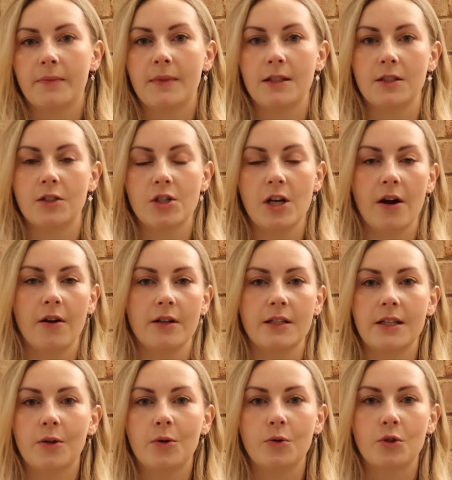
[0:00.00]
There's a
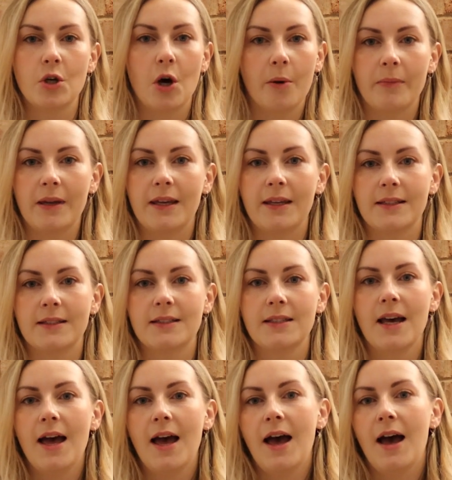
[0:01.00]
charity called Tommy's,
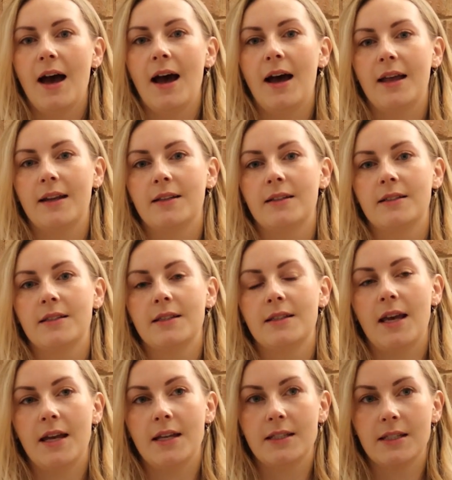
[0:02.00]
and
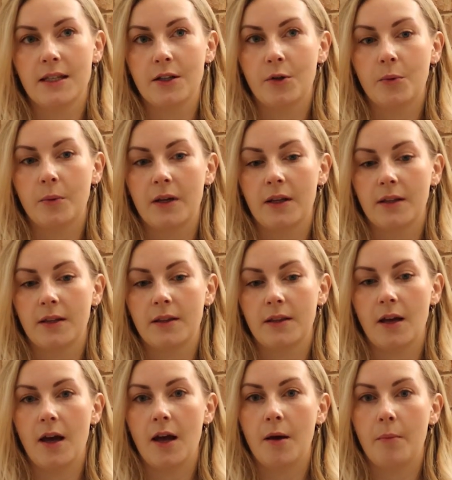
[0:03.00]
they deal with
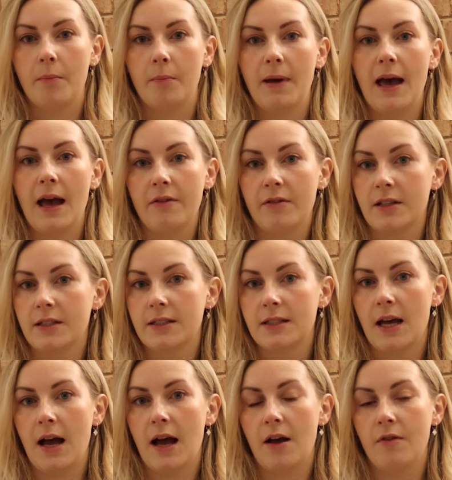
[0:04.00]
parents
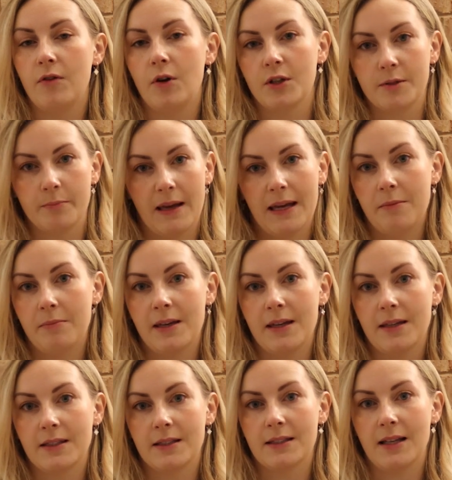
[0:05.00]
that have lost
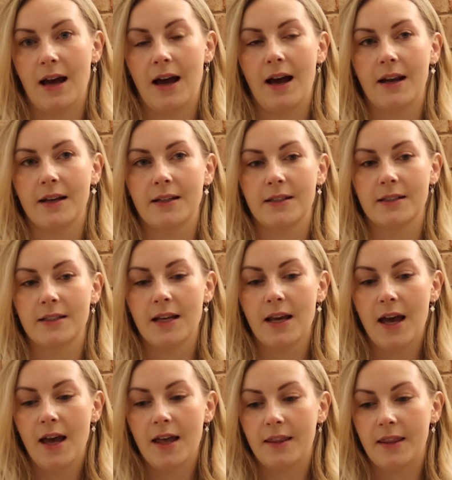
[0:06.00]
babies, and
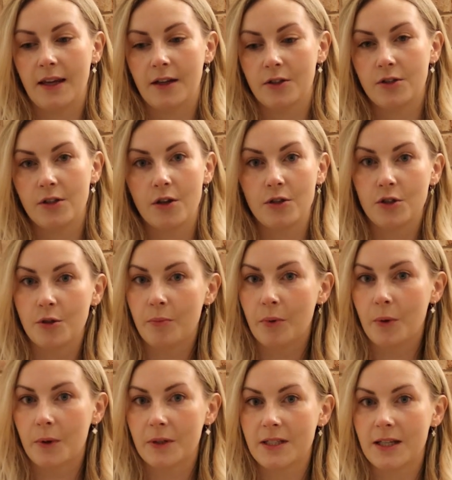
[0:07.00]
they are so
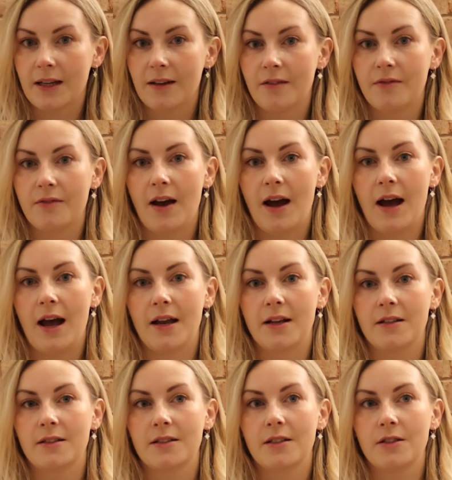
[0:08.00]
supportive
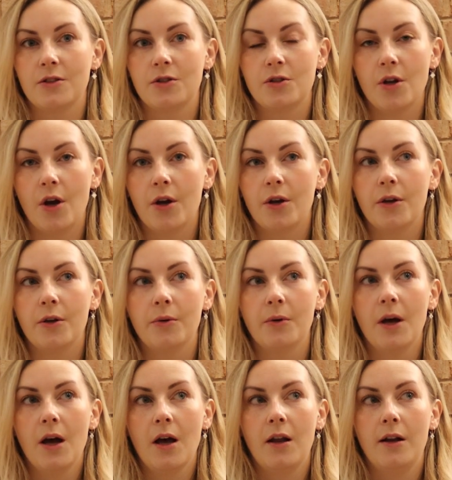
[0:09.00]
and so
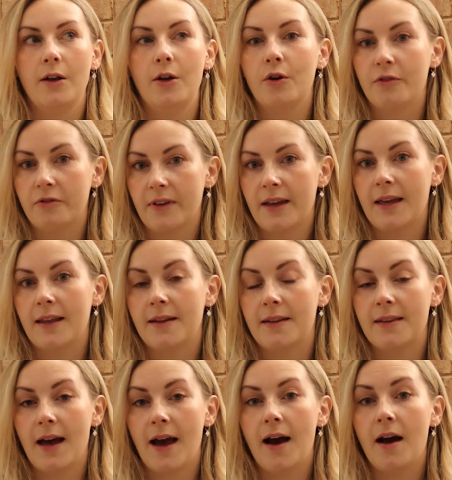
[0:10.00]
loving
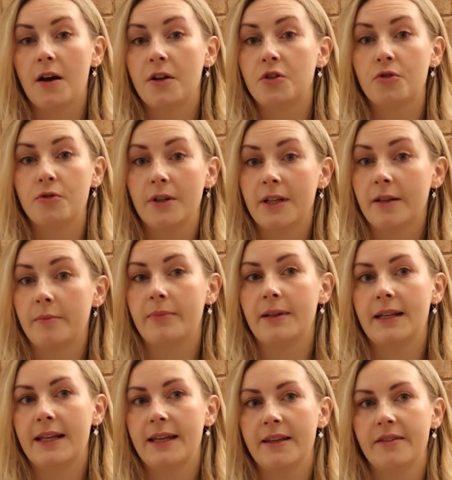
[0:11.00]
that I truly
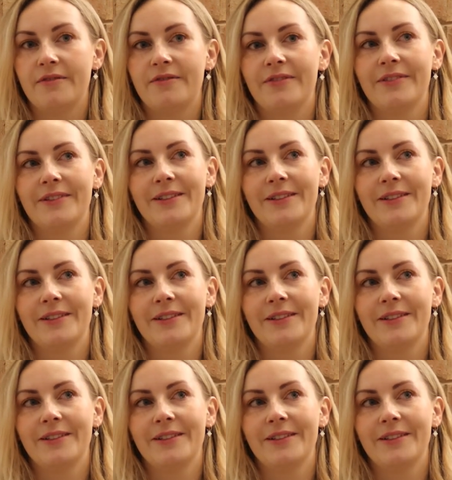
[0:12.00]
believe,